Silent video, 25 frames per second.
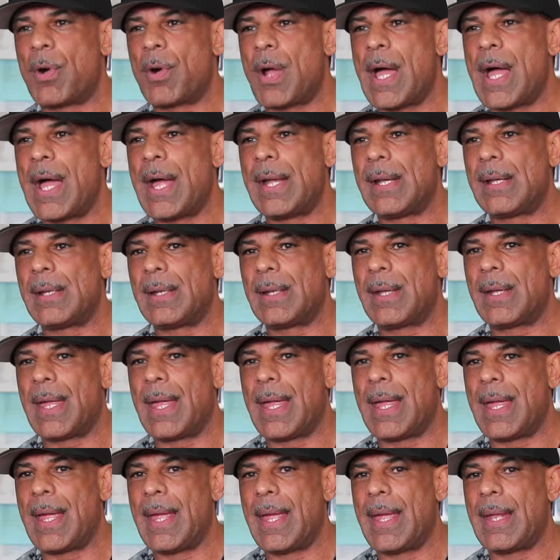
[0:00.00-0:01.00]
pride,
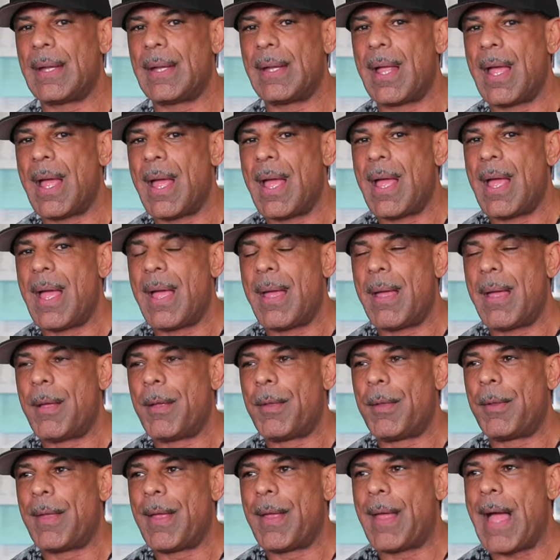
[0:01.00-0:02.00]
and
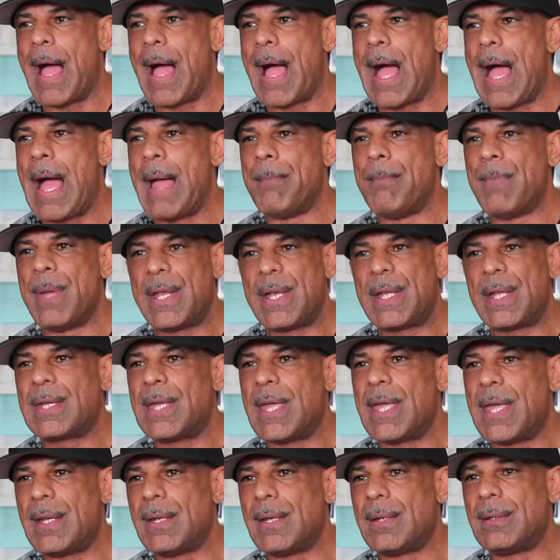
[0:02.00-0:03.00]
I
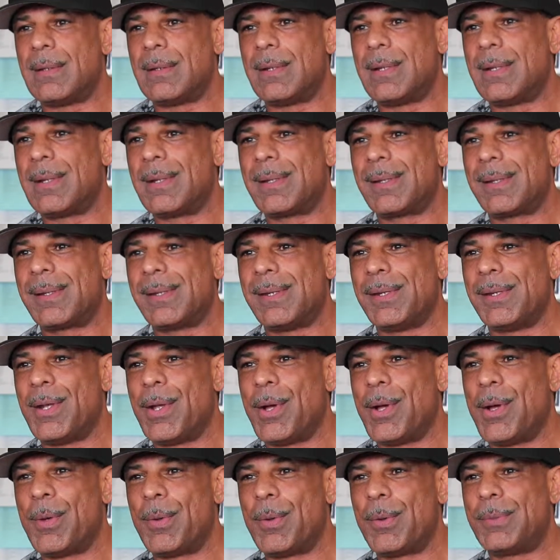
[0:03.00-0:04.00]
medicated, you
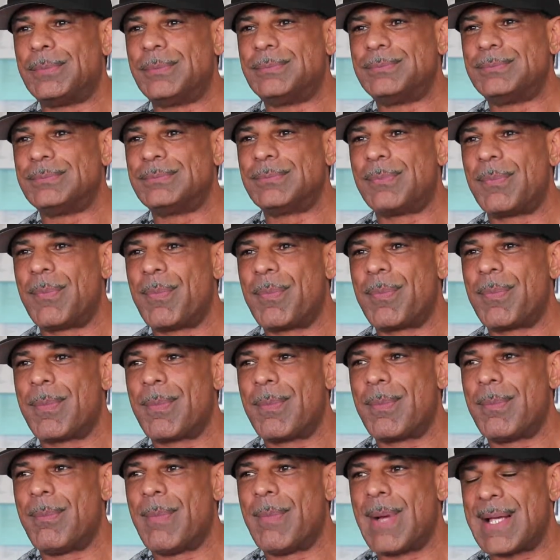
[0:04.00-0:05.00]
know,
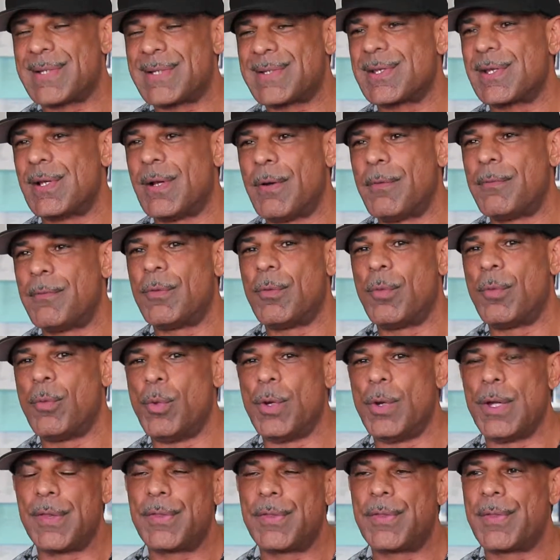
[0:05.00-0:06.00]
myself
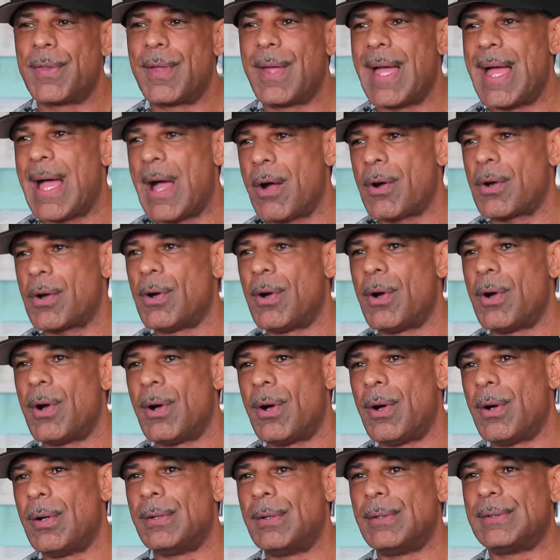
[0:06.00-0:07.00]
with
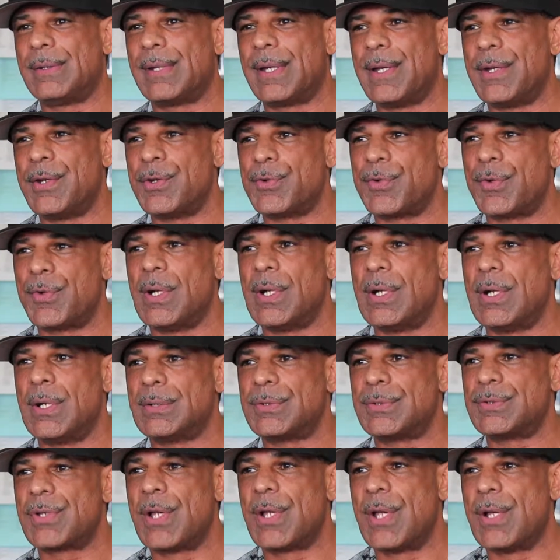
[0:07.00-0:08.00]
alcohol and
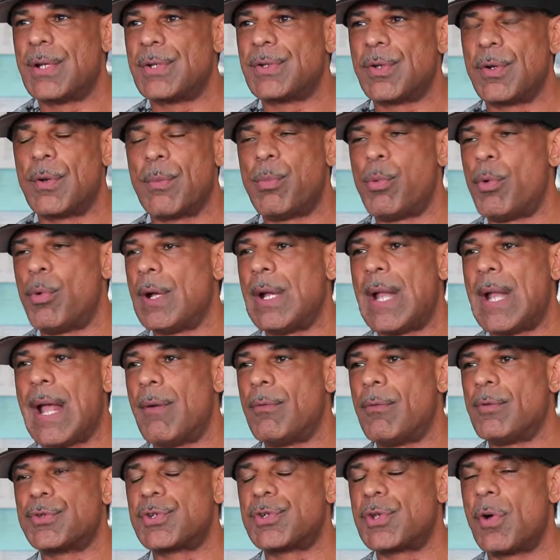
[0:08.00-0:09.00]
drugs to the point I
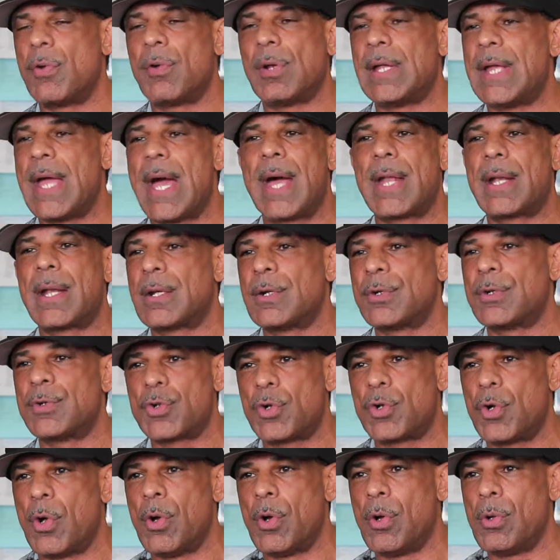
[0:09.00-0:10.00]
was totally out of
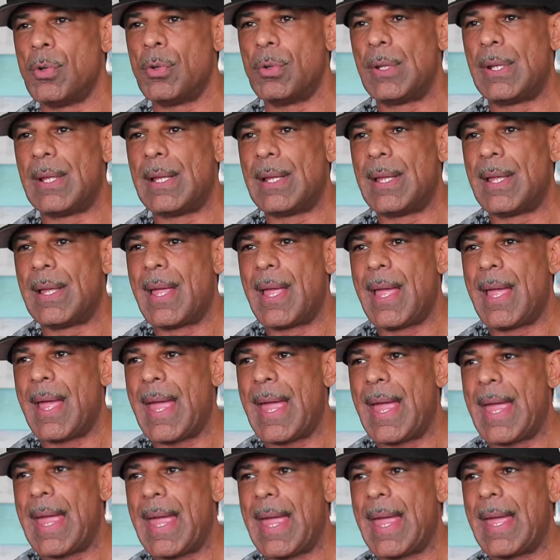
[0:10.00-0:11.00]
control,
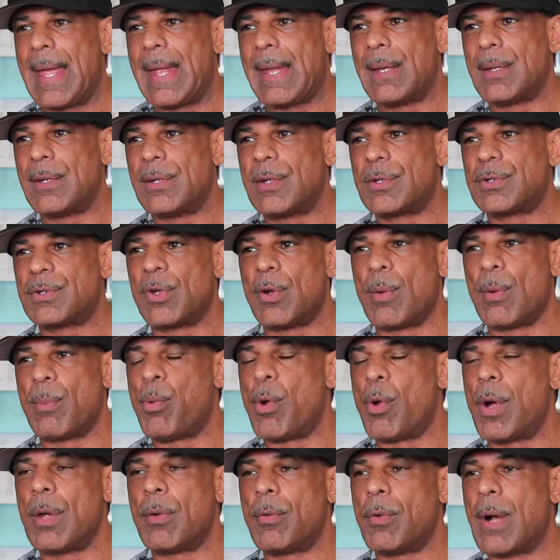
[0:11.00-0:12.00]
and to the
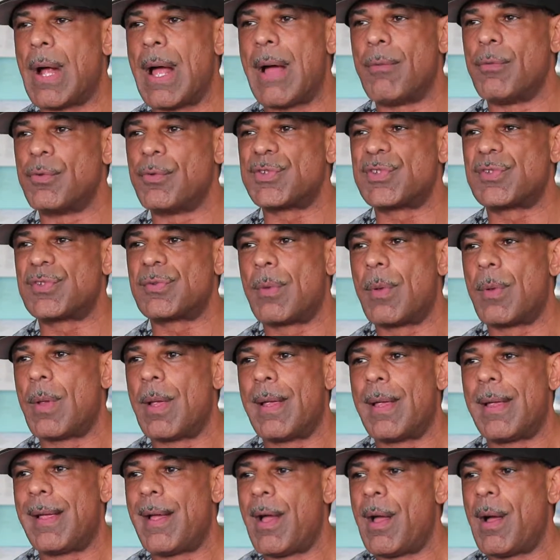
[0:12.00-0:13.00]
point where I was
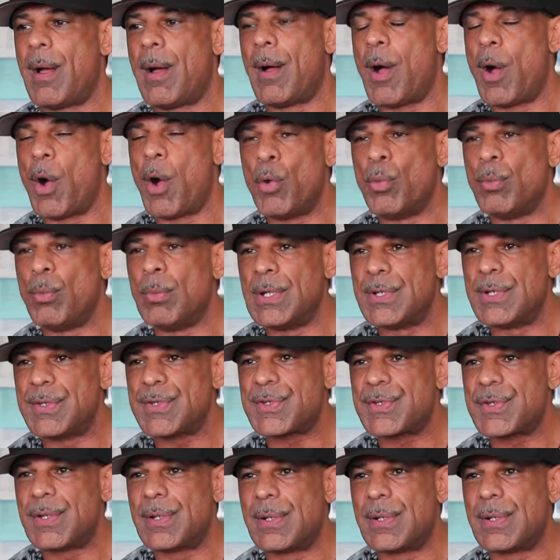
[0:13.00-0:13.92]
homeless,